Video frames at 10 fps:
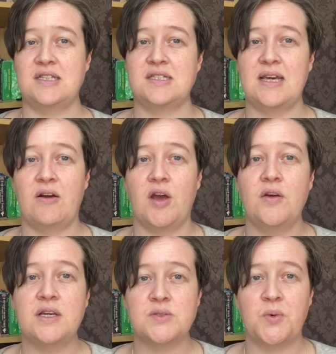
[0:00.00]

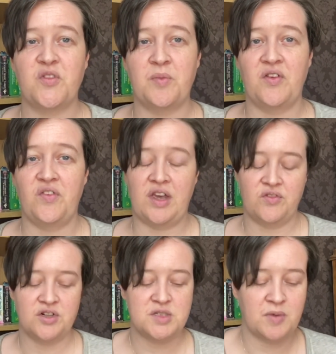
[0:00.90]
Tarot. It's one of my
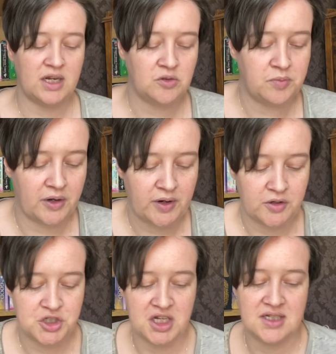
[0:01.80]
favourites, my little
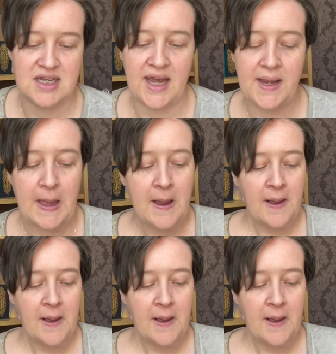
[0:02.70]
boho chick deck.